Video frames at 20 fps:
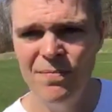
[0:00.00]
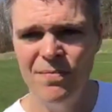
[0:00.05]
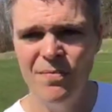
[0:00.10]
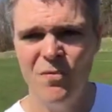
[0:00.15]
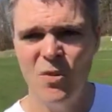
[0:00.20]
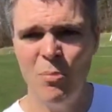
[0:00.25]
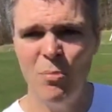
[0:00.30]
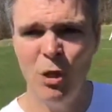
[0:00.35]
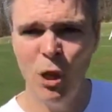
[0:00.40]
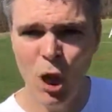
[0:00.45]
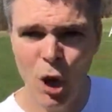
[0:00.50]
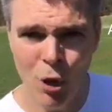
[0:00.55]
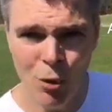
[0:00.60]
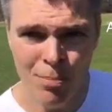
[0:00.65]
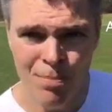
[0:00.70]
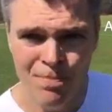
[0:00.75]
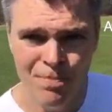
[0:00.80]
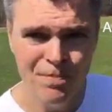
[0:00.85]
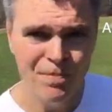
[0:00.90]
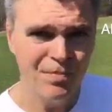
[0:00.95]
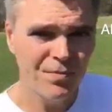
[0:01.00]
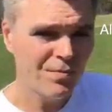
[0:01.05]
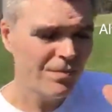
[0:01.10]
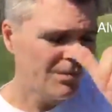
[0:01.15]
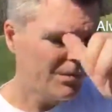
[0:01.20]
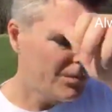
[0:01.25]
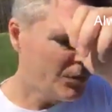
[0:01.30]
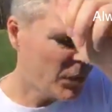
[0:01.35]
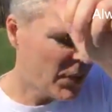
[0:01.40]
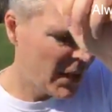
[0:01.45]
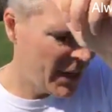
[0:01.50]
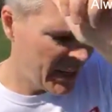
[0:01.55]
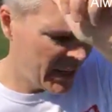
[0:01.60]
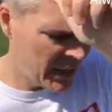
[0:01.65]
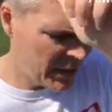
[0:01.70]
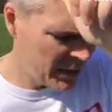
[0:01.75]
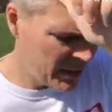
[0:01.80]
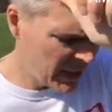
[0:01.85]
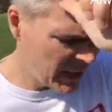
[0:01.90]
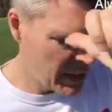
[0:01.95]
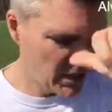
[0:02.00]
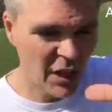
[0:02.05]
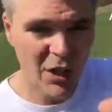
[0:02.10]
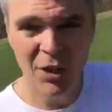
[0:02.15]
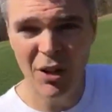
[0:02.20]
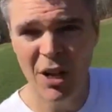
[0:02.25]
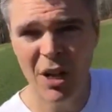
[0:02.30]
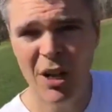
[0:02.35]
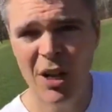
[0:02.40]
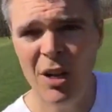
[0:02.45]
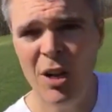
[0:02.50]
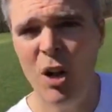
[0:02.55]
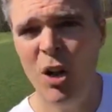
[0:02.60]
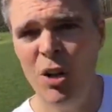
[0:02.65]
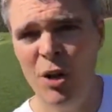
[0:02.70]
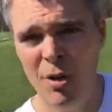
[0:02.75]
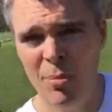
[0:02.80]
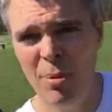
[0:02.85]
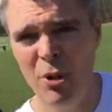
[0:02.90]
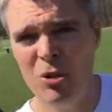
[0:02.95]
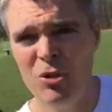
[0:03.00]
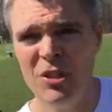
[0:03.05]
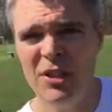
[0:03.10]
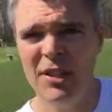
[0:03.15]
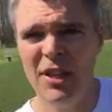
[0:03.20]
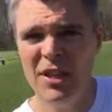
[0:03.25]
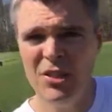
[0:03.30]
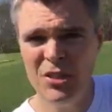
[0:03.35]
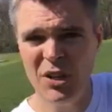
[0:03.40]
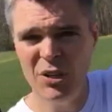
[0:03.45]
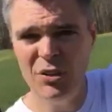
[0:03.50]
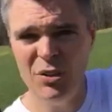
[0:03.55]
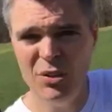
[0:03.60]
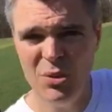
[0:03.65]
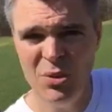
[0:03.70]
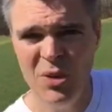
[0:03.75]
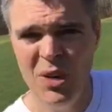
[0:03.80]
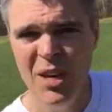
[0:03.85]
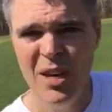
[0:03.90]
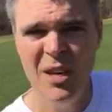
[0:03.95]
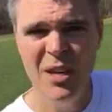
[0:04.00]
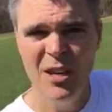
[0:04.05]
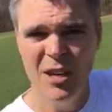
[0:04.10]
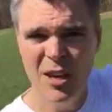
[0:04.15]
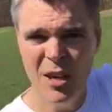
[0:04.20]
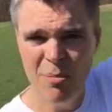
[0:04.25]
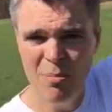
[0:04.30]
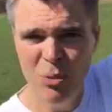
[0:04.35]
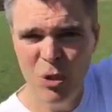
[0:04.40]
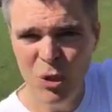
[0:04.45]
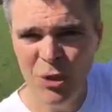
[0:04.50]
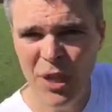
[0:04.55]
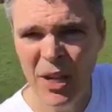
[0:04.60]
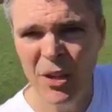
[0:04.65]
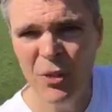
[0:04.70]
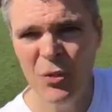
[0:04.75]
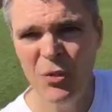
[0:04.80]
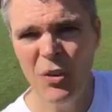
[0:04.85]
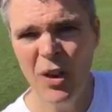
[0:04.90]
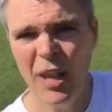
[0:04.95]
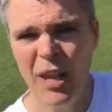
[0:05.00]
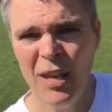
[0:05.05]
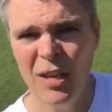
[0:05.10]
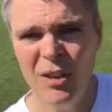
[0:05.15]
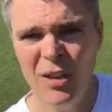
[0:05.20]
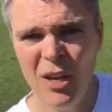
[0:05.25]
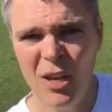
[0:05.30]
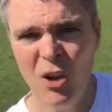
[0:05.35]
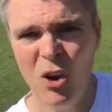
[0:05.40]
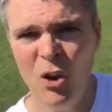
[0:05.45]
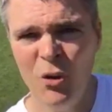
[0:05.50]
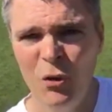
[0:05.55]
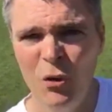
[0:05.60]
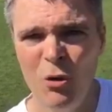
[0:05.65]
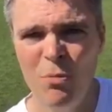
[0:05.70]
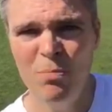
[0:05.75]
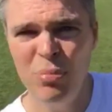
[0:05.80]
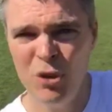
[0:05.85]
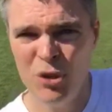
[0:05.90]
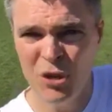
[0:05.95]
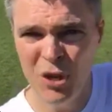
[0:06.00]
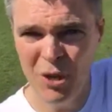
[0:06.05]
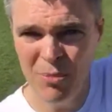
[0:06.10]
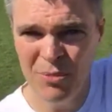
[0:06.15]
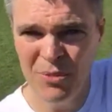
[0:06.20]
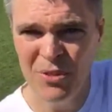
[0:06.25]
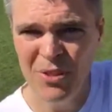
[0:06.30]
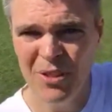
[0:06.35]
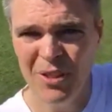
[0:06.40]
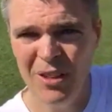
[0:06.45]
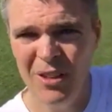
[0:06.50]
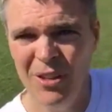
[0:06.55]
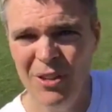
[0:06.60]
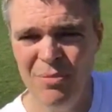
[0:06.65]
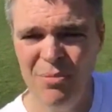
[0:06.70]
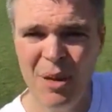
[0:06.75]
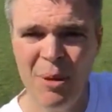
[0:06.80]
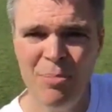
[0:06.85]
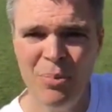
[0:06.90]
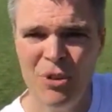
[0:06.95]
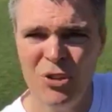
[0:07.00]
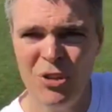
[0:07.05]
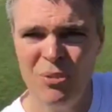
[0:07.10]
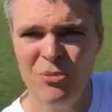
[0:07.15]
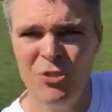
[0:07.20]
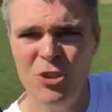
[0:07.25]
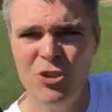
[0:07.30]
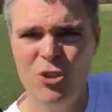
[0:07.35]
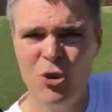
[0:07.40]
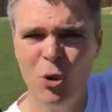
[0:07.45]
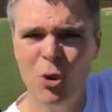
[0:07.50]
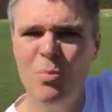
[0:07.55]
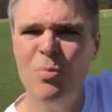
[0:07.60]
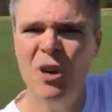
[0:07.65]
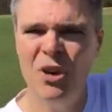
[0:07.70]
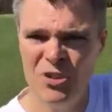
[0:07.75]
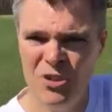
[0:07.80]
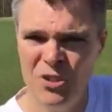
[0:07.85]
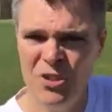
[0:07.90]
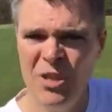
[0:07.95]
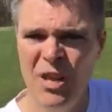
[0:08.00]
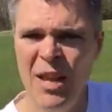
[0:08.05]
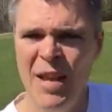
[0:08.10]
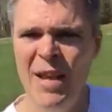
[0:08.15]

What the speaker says: from below. And then on opposing days I'll do pull downs and also push-ups, or not push-ups, the shoulder presses.